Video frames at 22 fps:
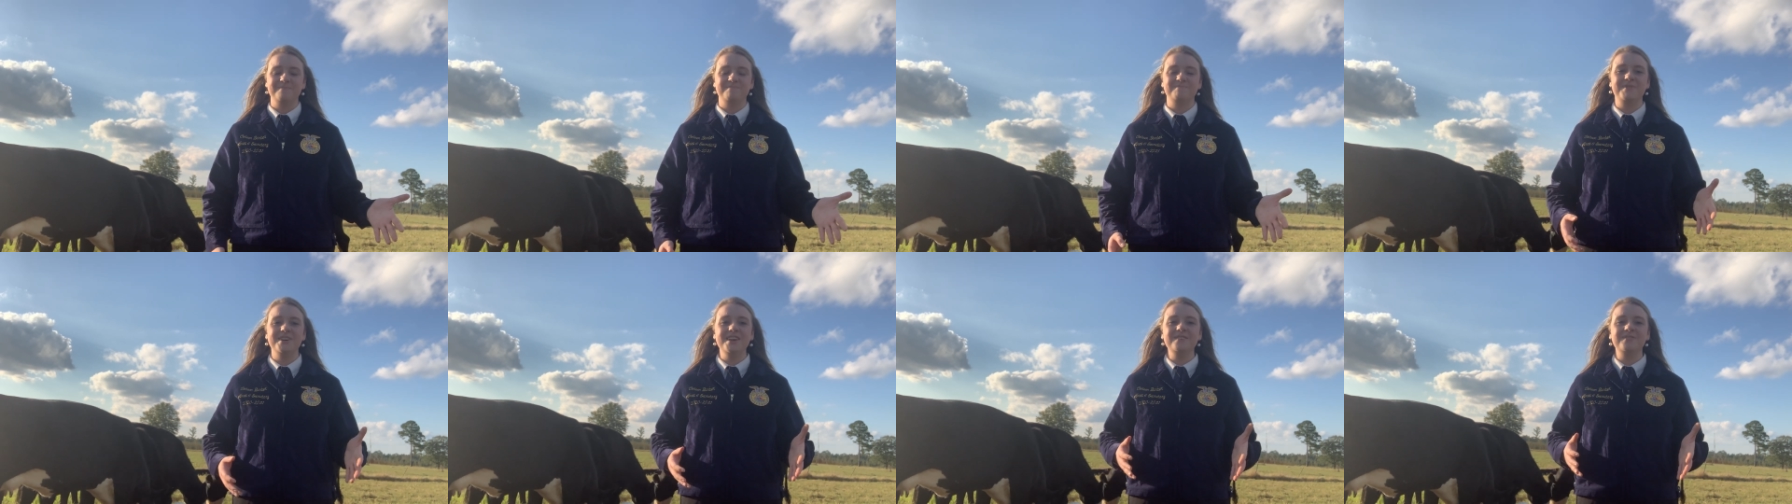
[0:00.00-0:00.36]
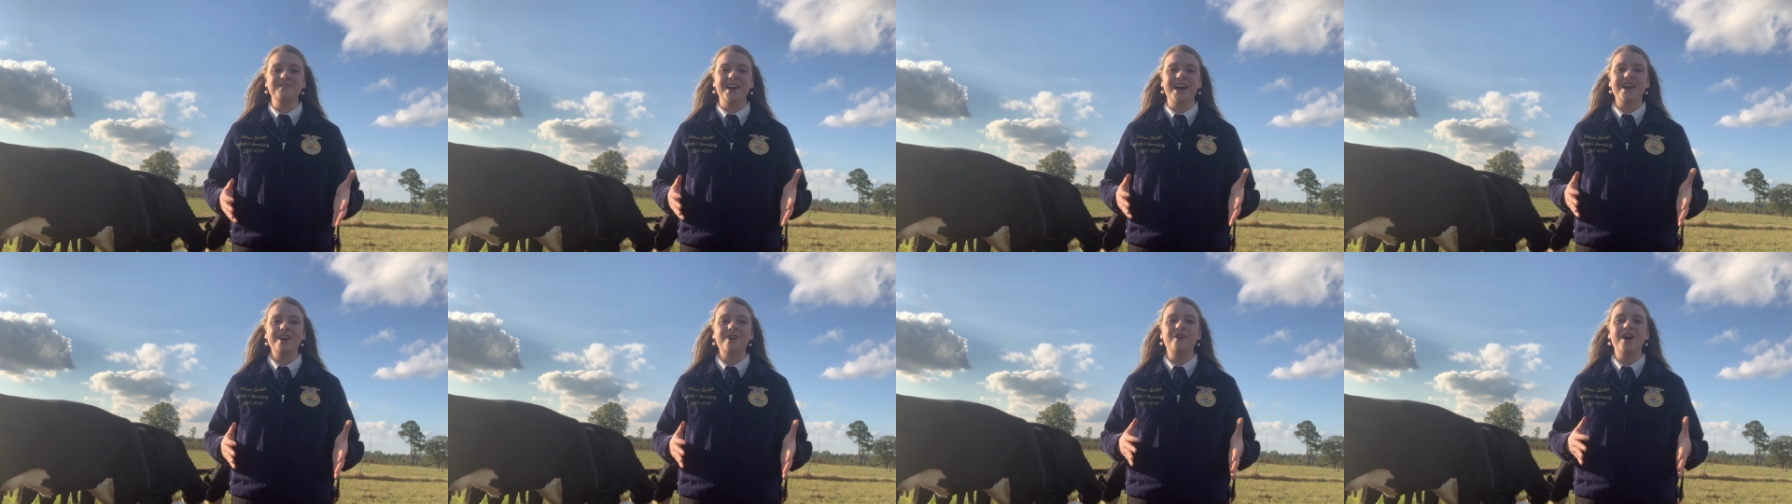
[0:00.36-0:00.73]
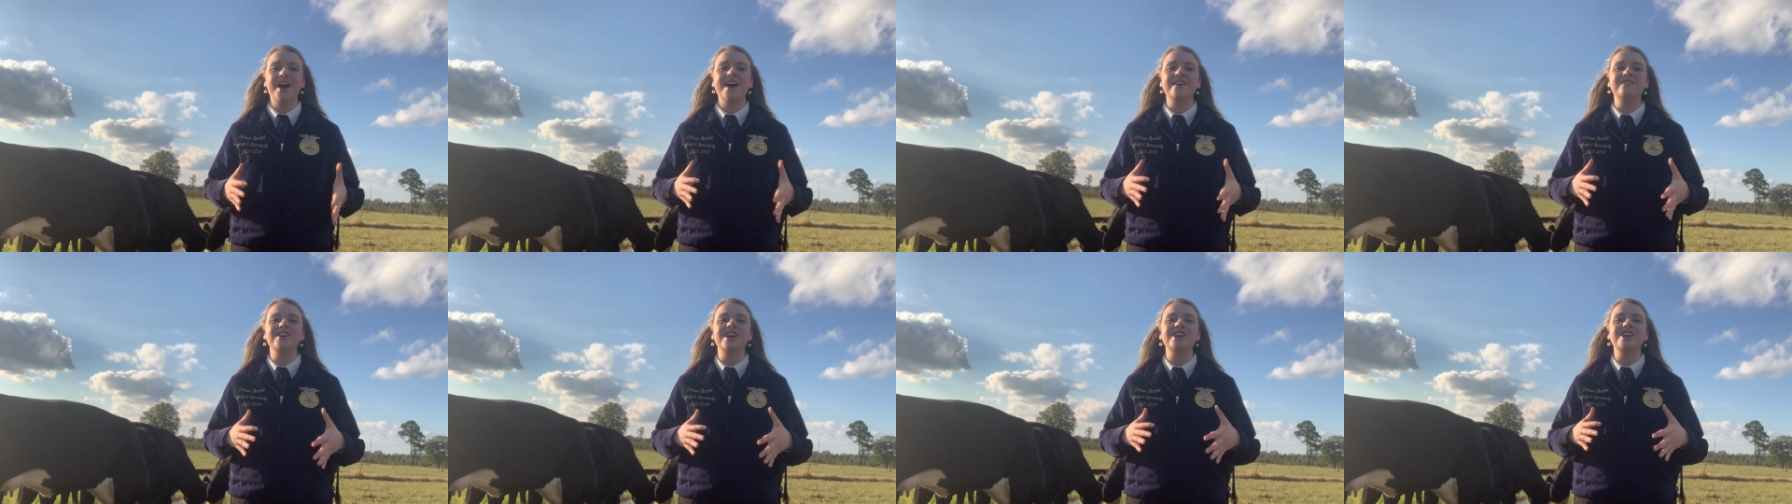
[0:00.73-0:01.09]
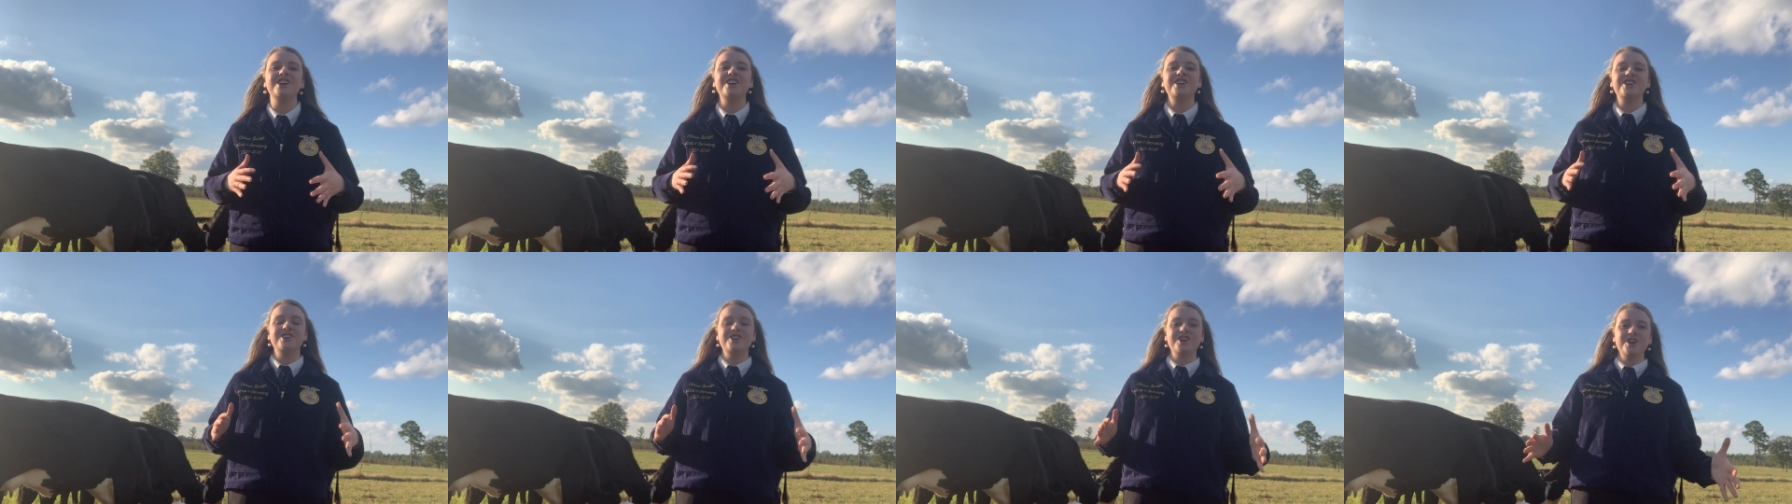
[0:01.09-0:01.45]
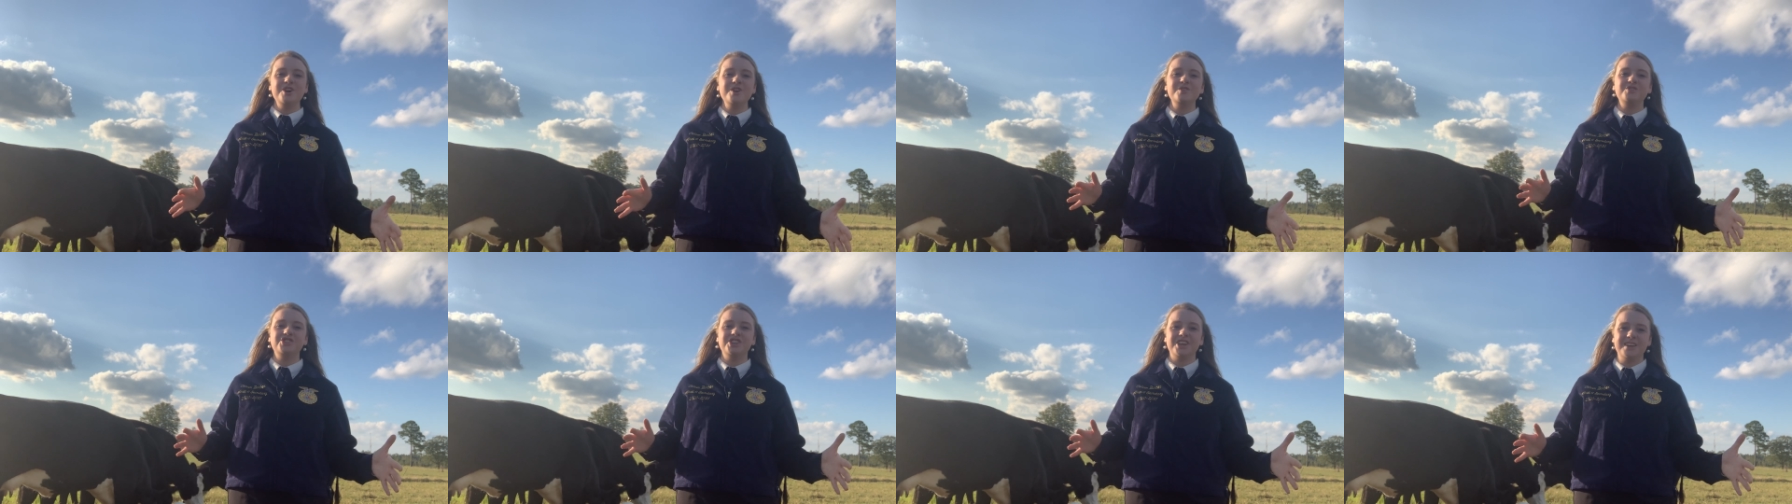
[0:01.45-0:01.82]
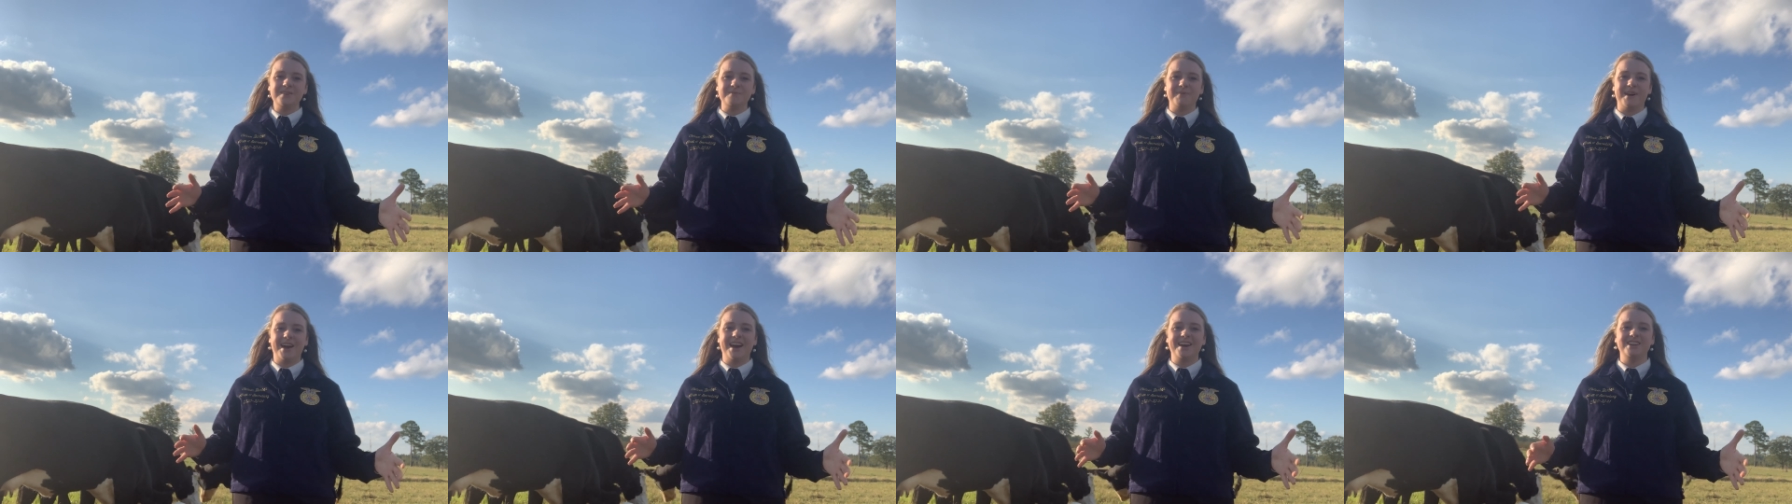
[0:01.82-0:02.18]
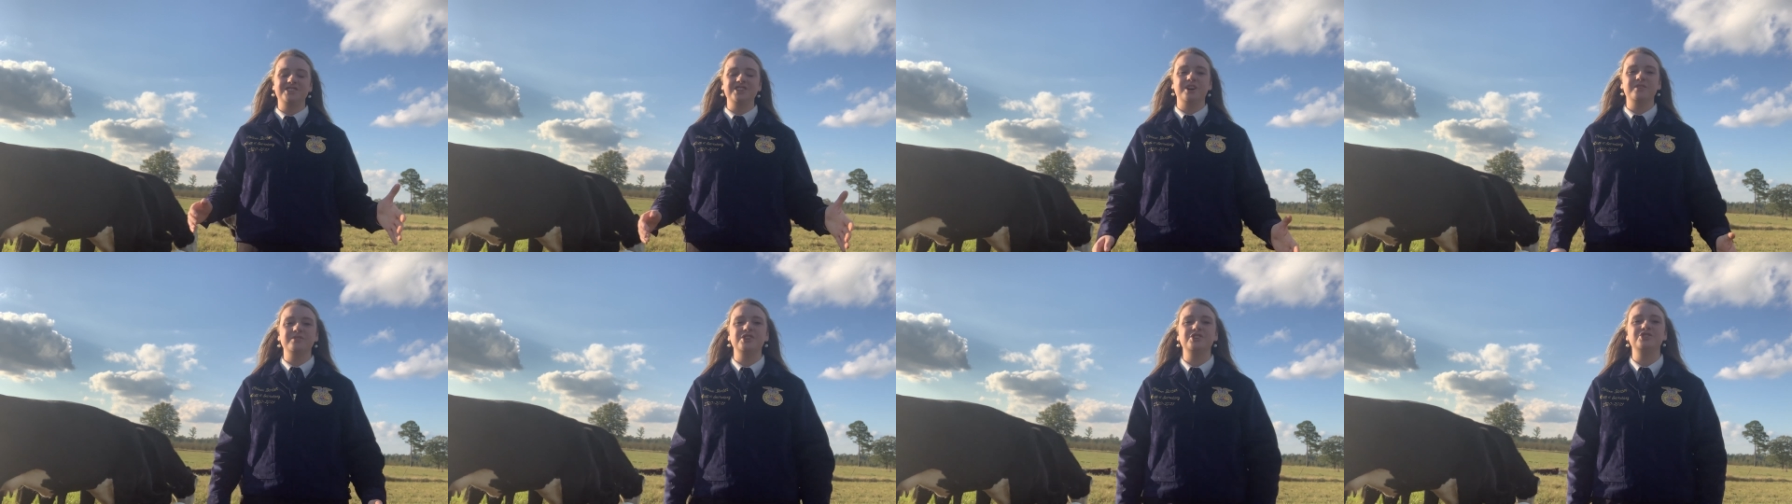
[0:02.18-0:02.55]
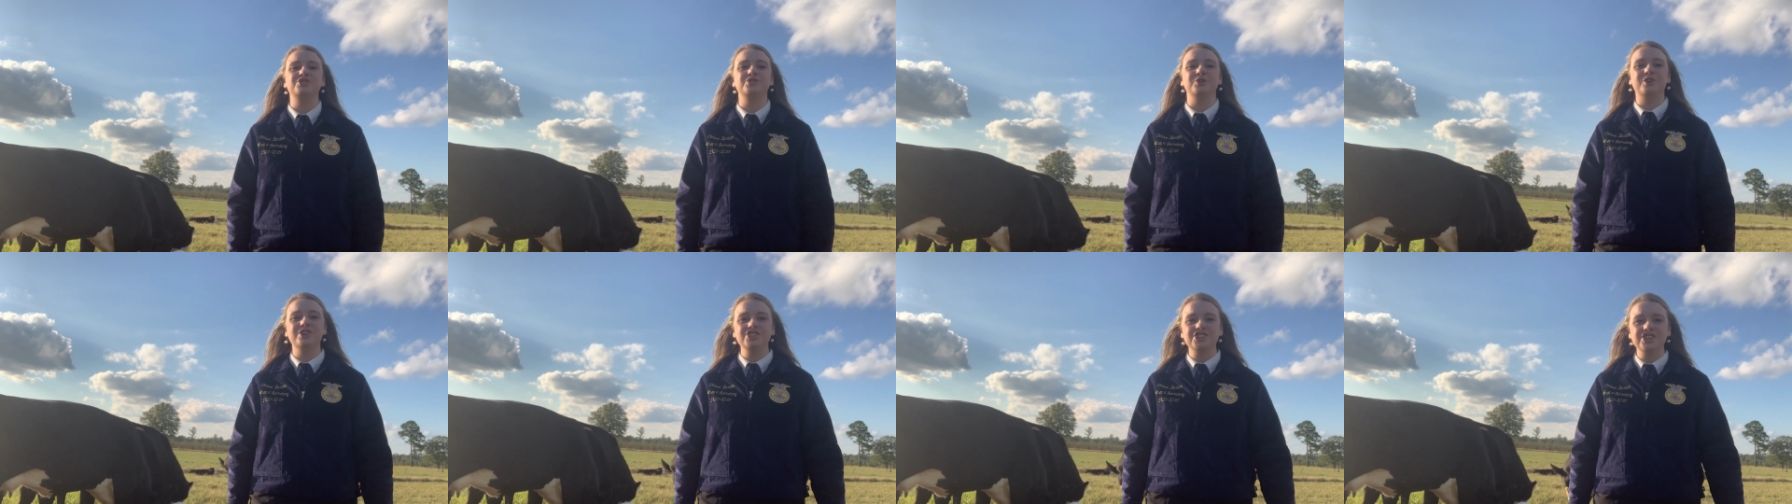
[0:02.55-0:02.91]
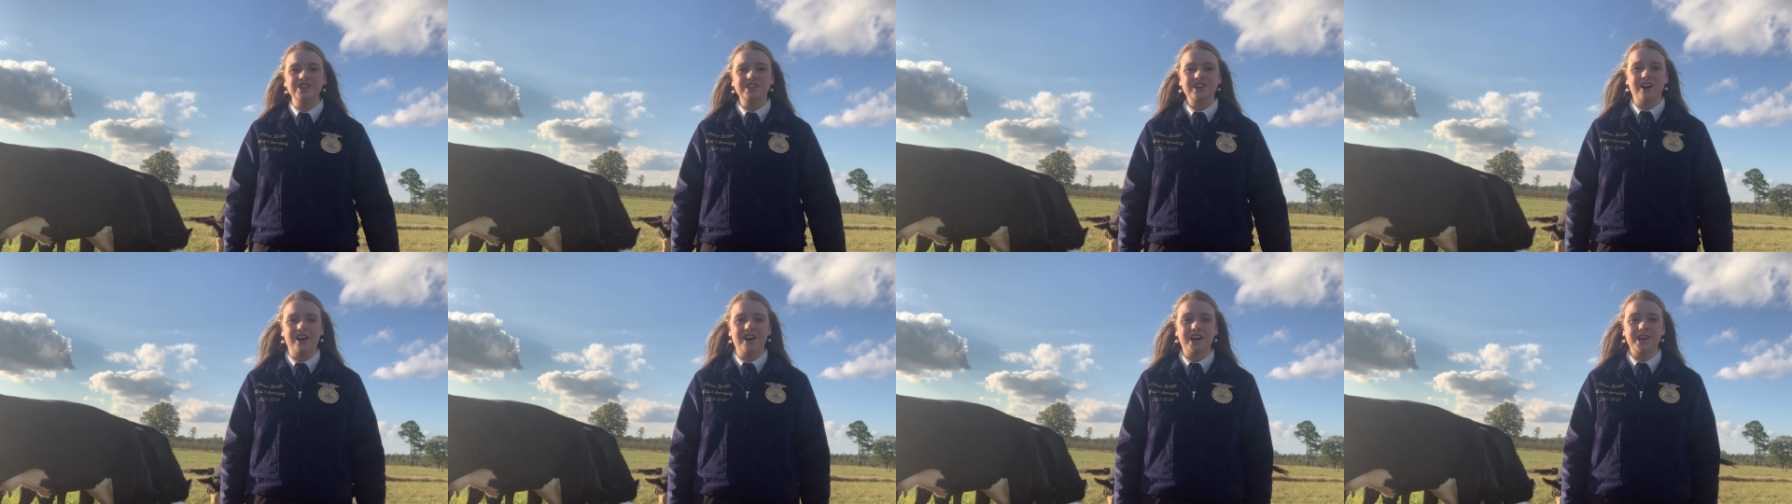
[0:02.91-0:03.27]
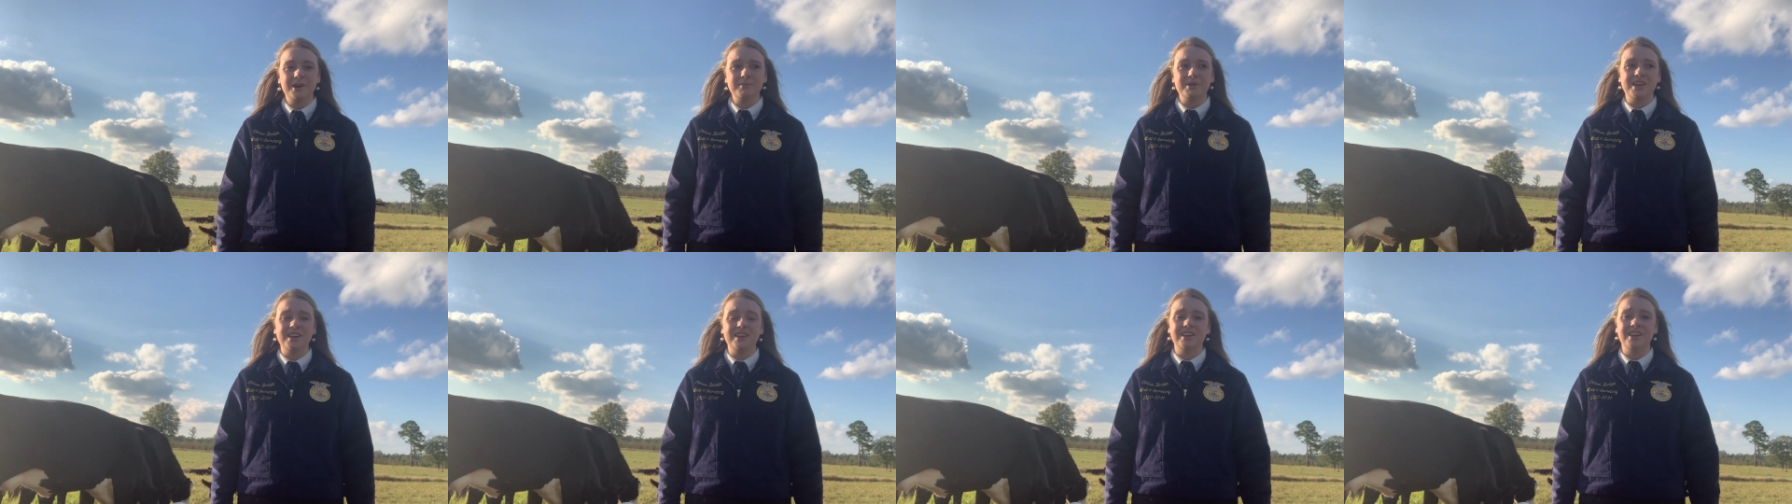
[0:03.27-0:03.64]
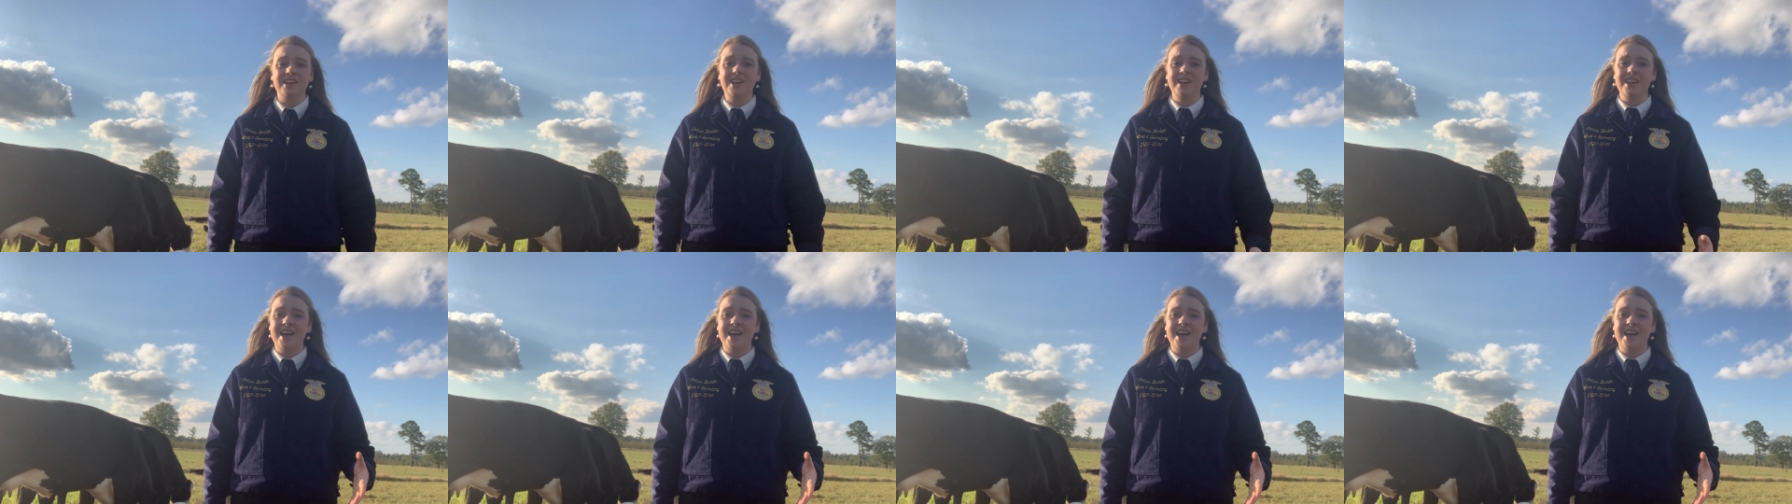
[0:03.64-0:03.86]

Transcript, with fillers: beef cattle have a huge impact on the Georgia economy,